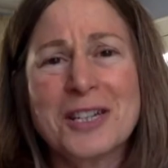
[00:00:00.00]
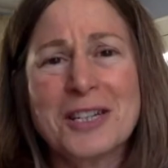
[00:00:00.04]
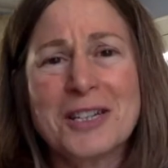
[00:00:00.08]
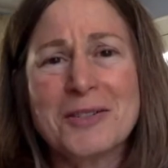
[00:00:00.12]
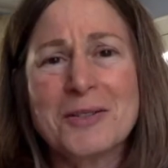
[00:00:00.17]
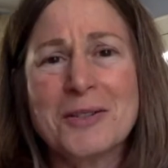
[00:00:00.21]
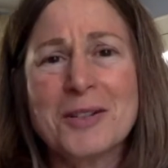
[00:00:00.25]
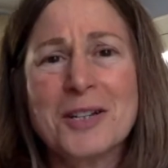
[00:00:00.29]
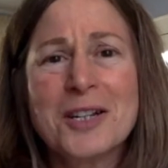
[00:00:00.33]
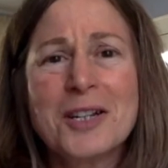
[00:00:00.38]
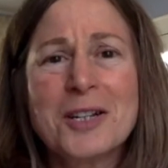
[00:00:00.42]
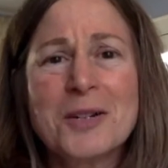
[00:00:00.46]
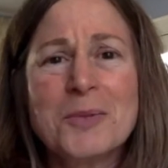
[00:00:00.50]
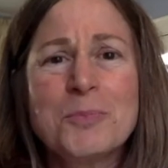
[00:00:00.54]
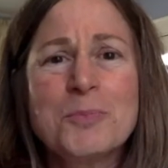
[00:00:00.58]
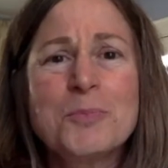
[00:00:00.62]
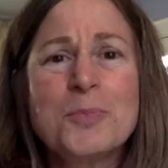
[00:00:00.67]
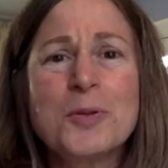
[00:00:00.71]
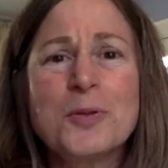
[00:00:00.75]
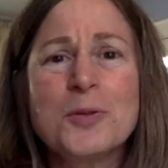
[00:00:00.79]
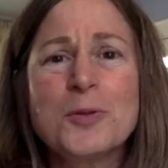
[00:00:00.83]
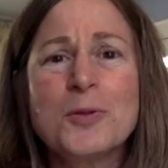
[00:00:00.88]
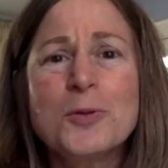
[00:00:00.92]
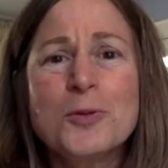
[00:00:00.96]
and
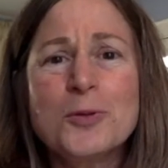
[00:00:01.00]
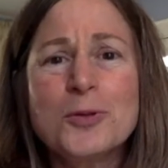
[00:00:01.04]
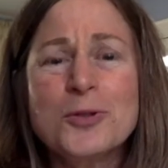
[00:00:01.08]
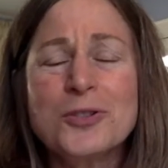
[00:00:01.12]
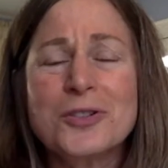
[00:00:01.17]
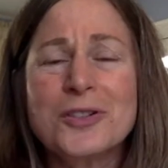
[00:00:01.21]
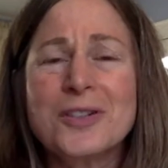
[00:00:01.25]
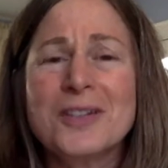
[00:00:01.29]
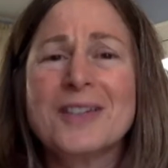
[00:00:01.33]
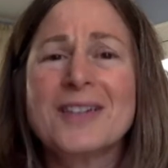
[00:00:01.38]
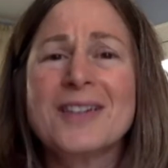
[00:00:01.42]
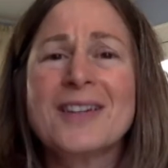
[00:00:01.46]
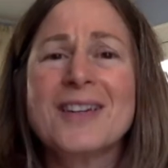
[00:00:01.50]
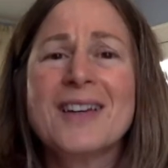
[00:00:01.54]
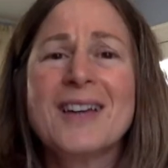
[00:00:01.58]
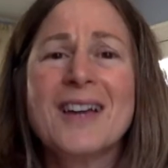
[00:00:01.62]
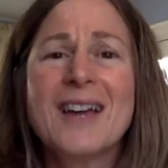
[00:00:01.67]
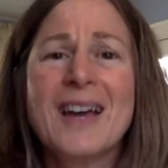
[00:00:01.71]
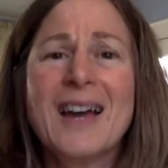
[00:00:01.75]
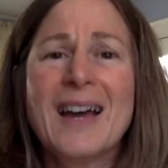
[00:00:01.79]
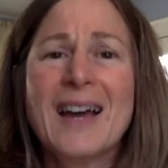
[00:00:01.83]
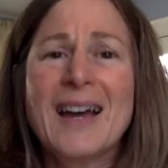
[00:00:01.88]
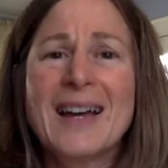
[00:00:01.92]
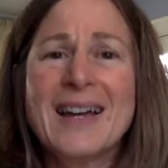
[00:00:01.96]
pollution.
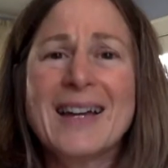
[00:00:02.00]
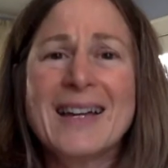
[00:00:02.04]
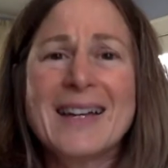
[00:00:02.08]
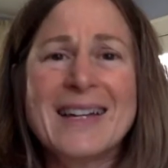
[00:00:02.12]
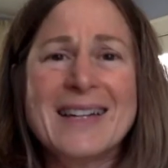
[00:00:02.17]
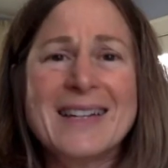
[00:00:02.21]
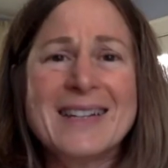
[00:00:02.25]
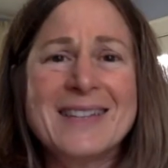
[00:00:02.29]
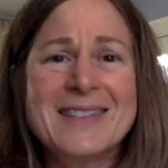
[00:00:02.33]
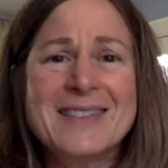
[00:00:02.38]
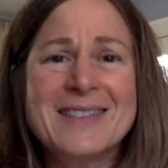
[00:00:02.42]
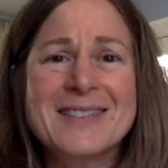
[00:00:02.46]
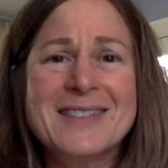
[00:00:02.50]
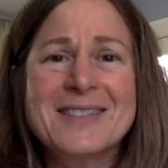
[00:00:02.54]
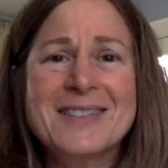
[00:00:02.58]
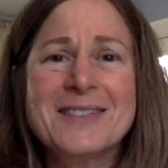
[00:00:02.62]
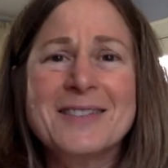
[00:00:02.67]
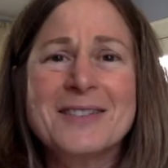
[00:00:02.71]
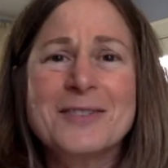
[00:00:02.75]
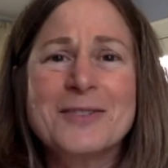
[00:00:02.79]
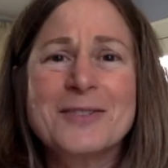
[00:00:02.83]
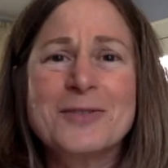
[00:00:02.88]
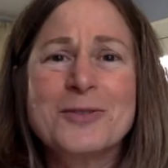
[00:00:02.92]
It's